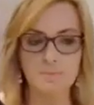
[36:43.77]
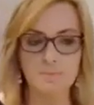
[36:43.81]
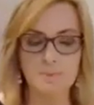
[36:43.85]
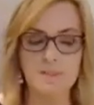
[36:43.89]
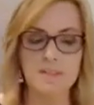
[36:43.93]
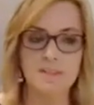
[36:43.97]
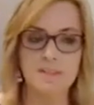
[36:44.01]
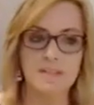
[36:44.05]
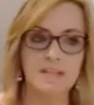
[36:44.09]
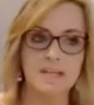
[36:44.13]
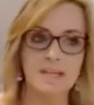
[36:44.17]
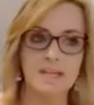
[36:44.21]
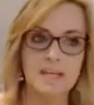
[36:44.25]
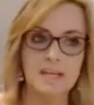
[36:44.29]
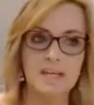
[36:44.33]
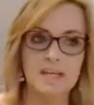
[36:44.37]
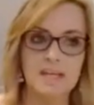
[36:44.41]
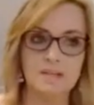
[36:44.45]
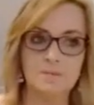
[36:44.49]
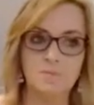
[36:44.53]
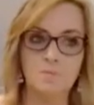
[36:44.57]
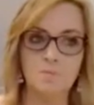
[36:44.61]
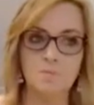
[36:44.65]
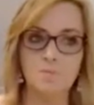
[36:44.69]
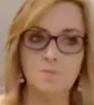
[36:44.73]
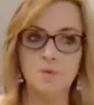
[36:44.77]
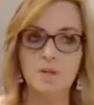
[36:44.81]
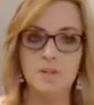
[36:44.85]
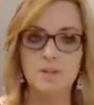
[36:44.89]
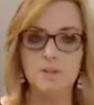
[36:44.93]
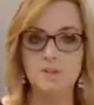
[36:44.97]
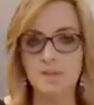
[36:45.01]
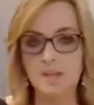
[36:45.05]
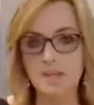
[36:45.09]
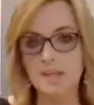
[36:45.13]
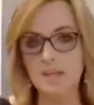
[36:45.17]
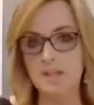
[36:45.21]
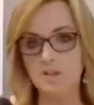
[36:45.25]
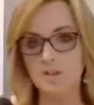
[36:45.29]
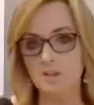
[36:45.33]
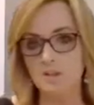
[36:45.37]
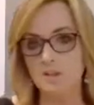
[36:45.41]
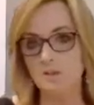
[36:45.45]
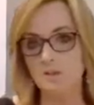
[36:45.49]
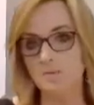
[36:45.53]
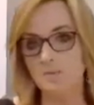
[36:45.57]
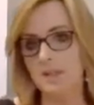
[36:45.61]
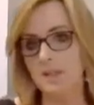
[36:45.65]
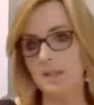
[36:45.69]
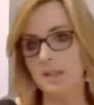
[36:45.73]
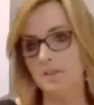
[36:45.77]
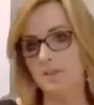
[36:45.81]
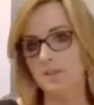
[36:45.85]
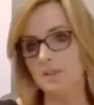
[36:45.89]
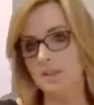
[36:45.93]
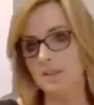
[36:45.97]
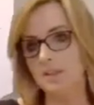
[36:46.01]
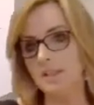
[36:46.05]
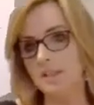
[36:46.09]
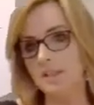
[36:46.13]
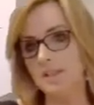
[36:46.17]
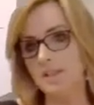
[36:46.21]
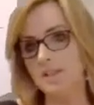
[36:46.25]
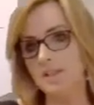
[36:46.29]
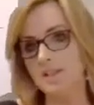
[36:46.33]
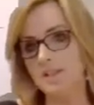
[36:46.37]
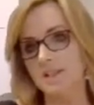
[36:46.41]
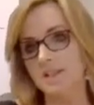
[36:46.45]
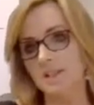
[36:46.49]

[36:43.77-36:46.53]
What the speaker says: And with the agent locator leads,